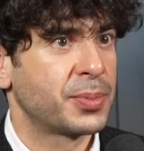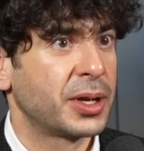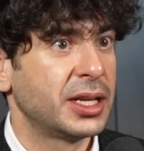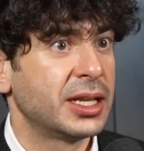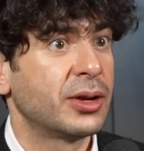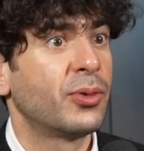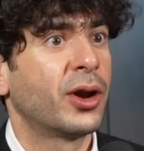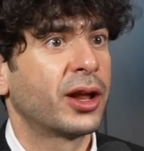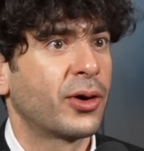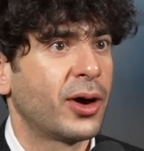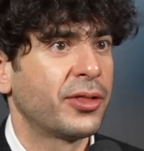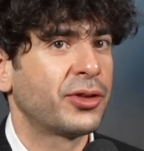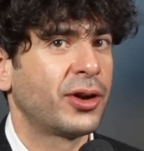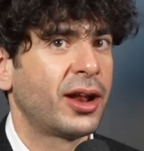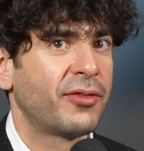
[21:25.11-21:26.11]
but he did want to go
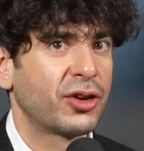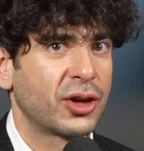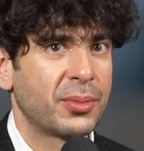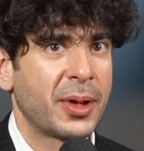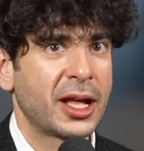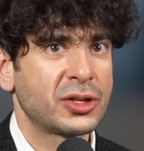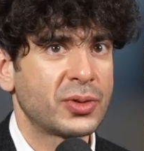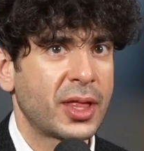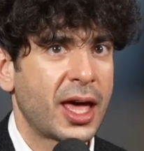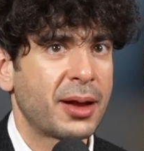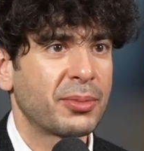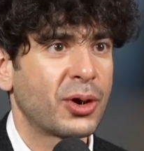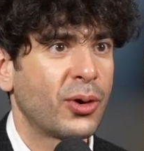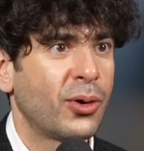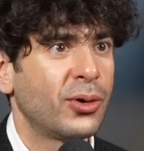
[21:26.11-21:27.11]
out there and have a good match with
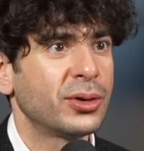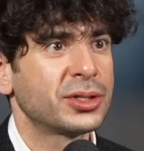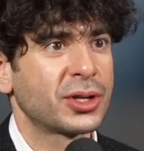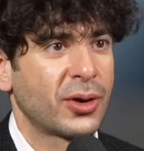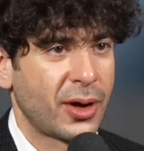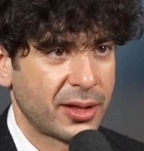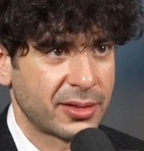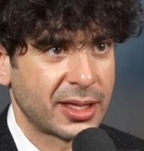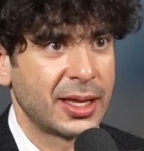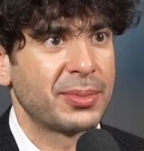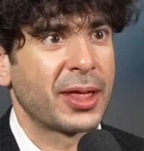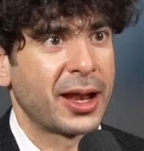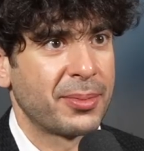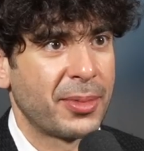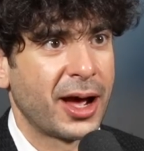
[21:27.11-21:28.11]
Adam Cole, so I'll keep
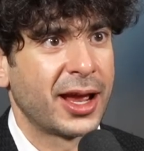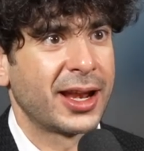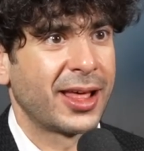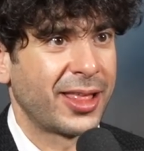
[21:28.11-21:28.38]
that in mind.